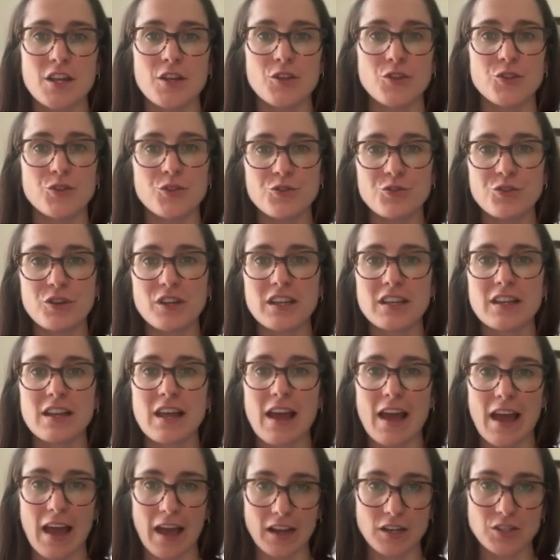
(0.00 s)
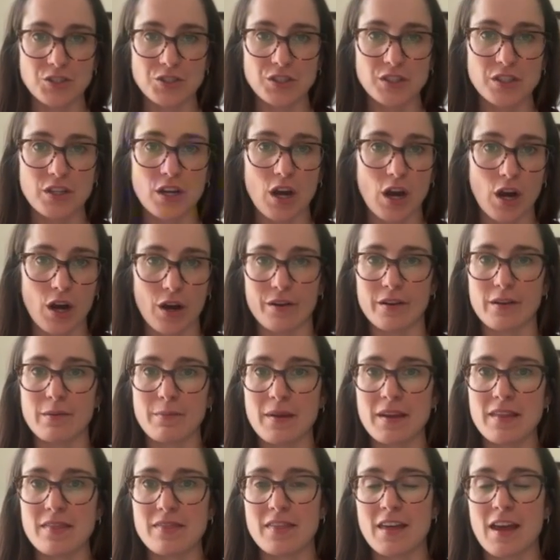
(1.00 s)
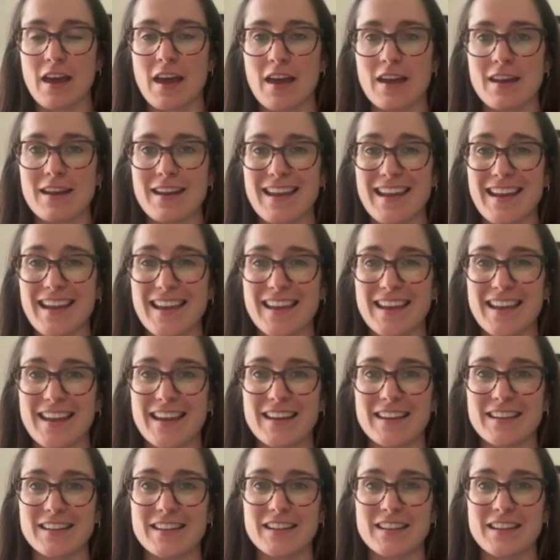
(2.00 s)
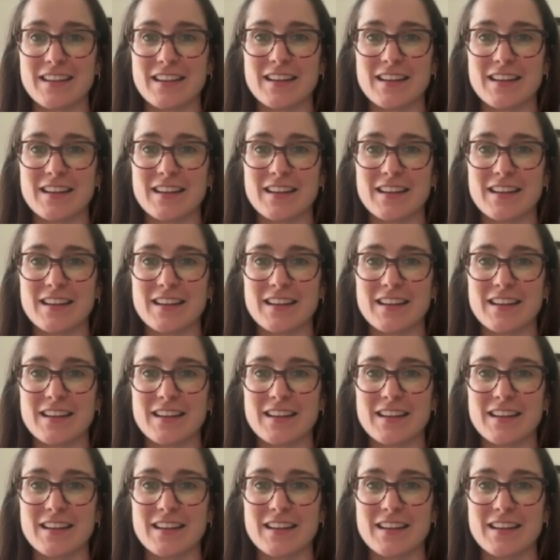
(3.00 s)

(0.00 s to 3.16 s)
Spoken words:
you can actually automate that and